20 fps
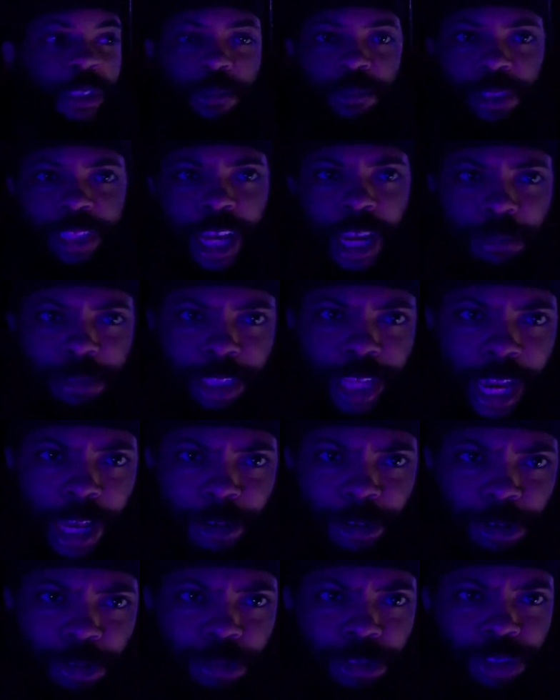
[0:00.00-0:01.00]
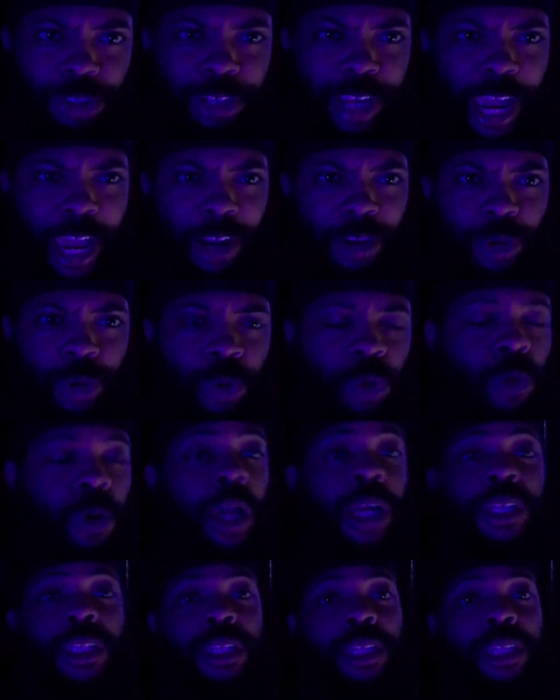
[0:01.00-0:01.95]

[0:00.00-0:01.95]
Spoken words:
Sometimes you gotta do what you gotta do.